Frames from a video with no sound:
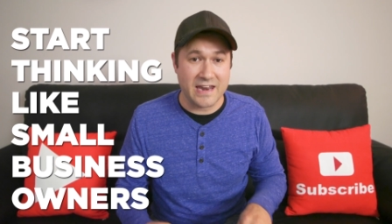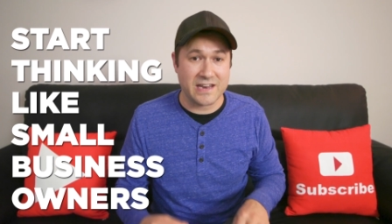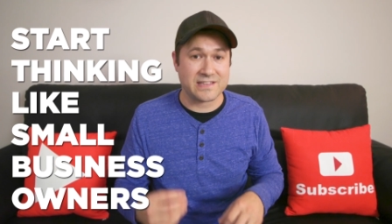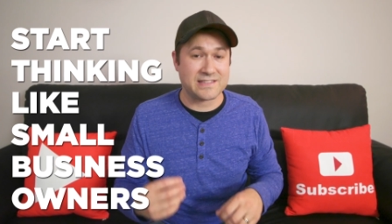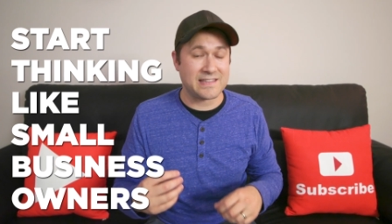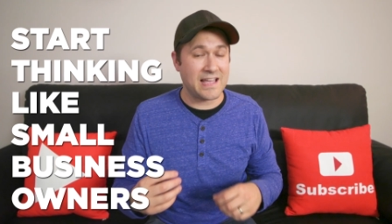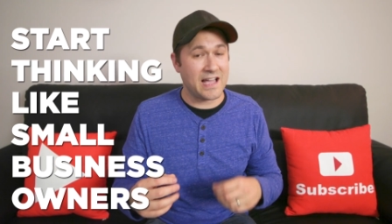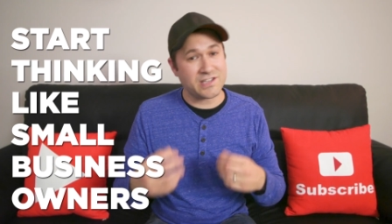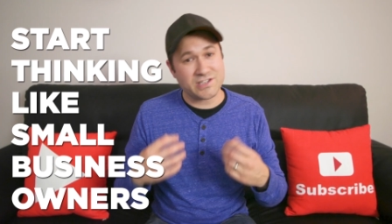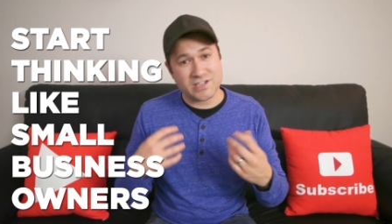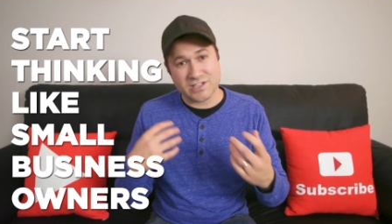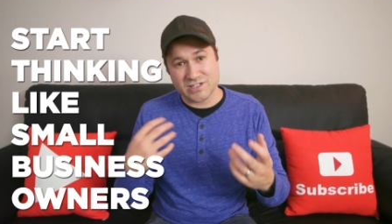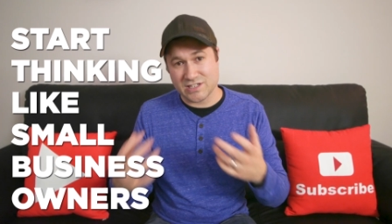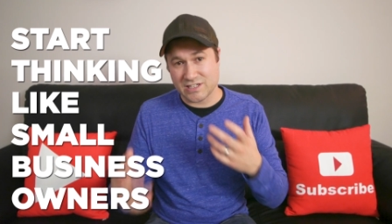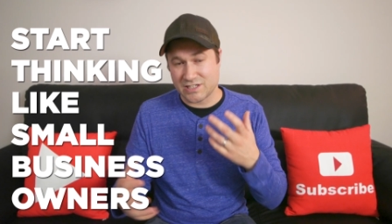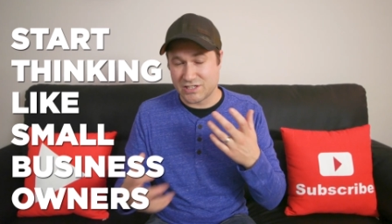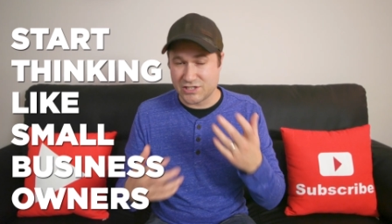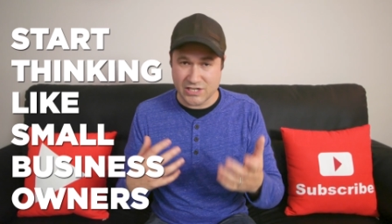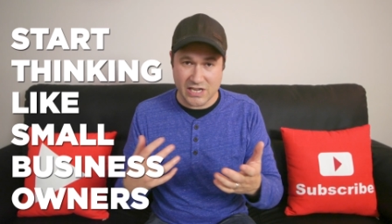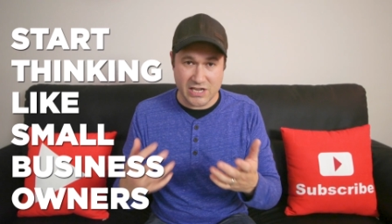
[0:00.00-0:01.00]
And it's not just
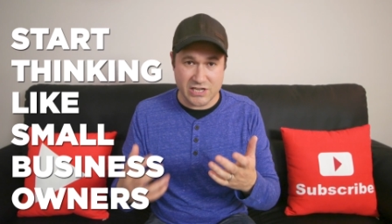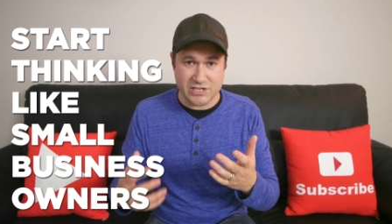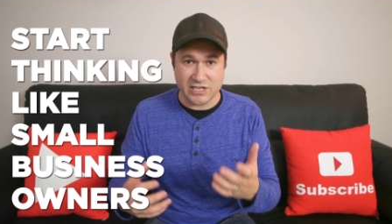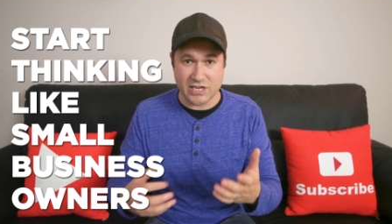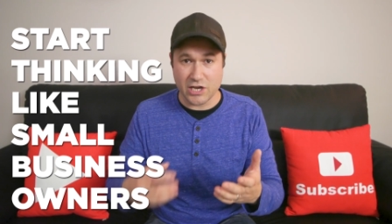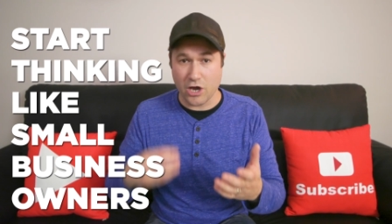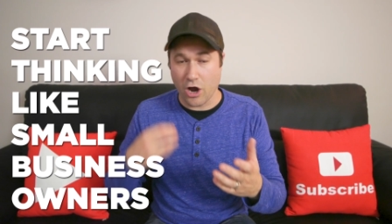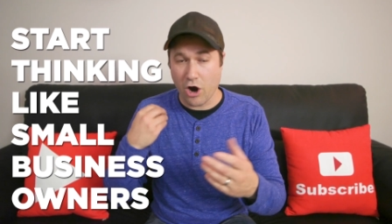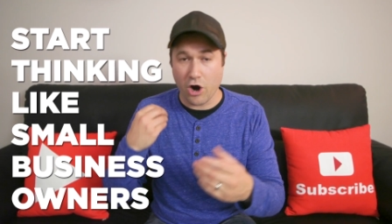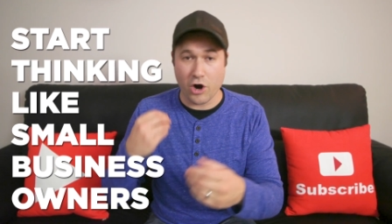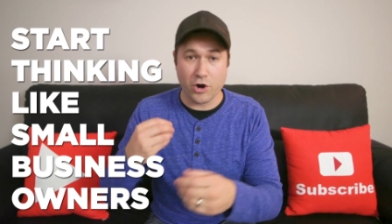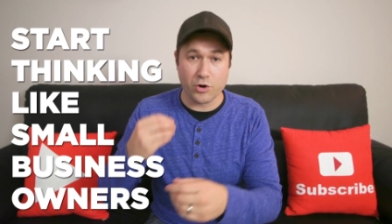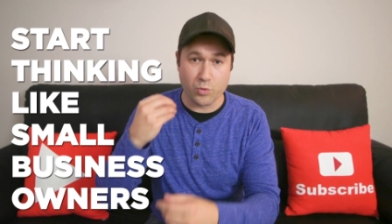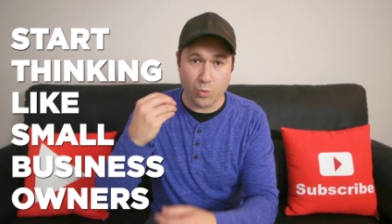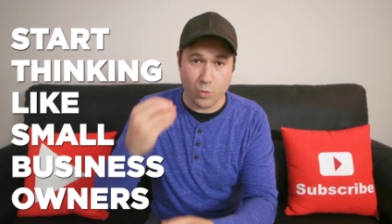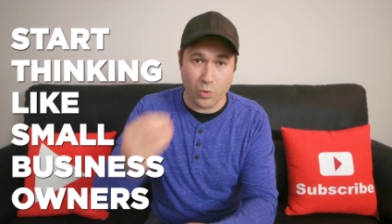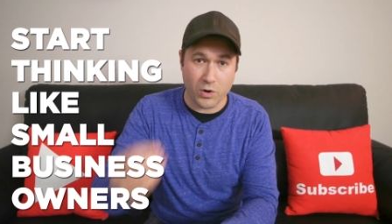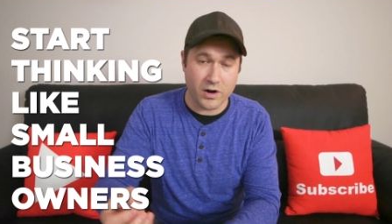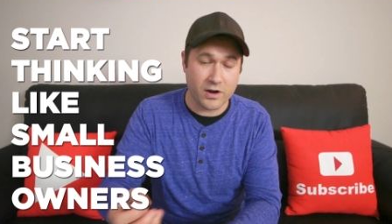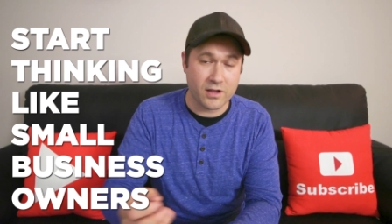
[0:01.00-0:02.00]
exchanging hard
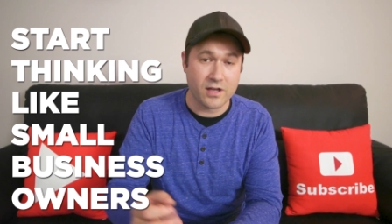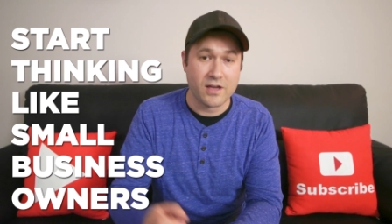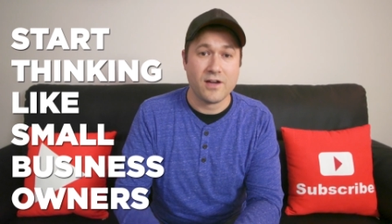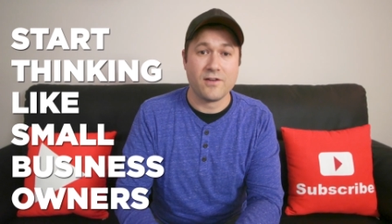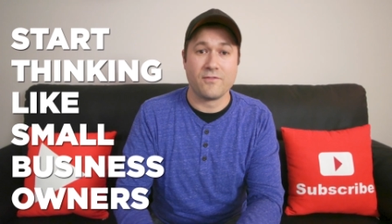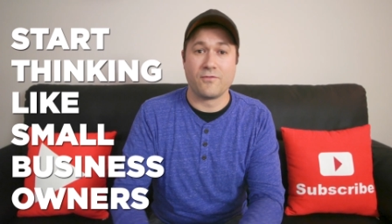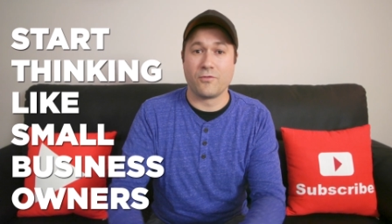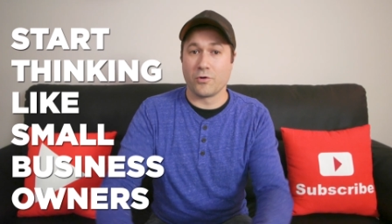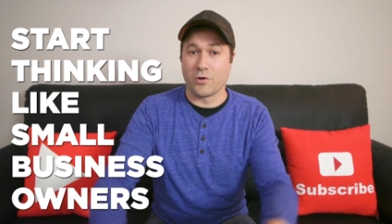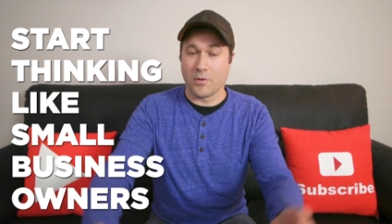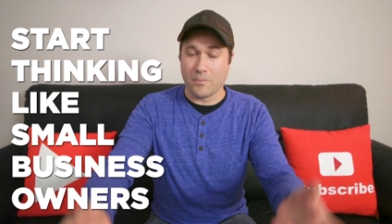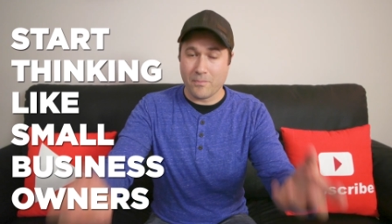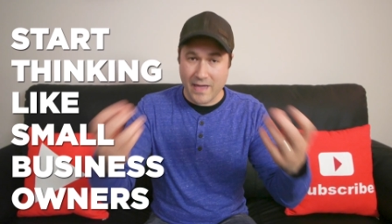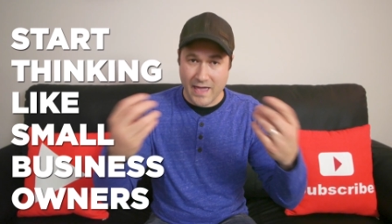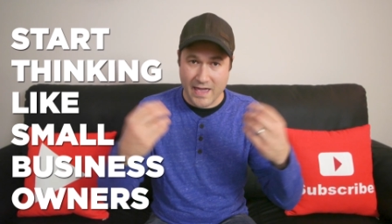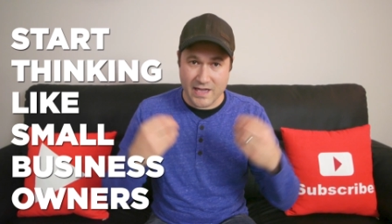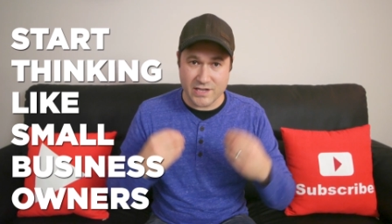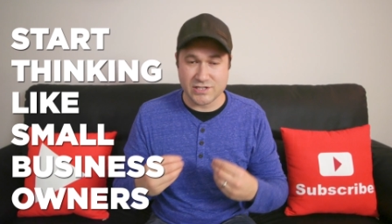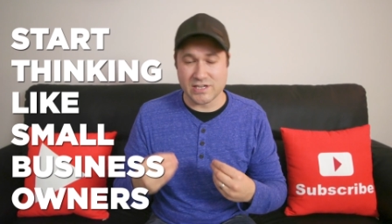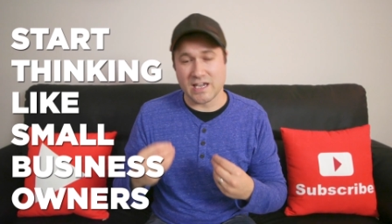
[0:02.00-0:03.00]
work for a
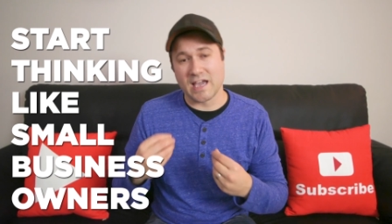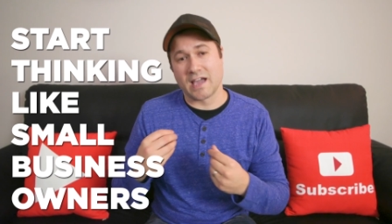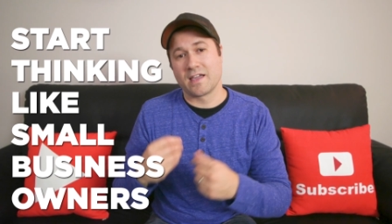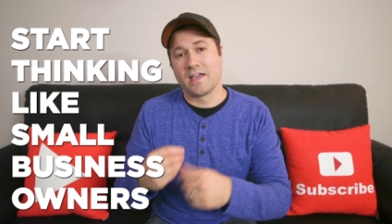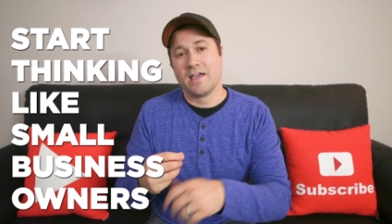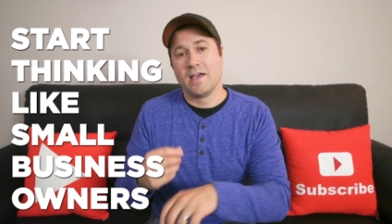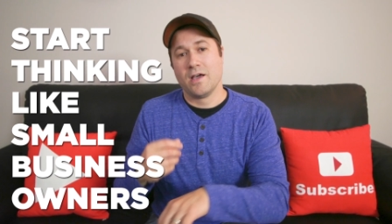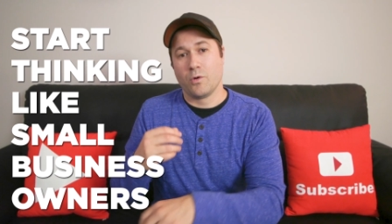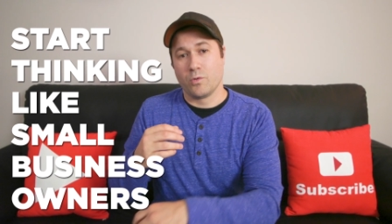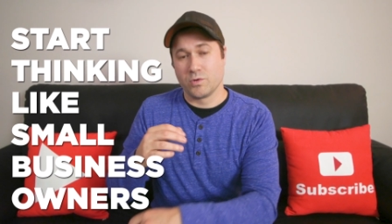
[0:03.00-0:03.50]
paycheck,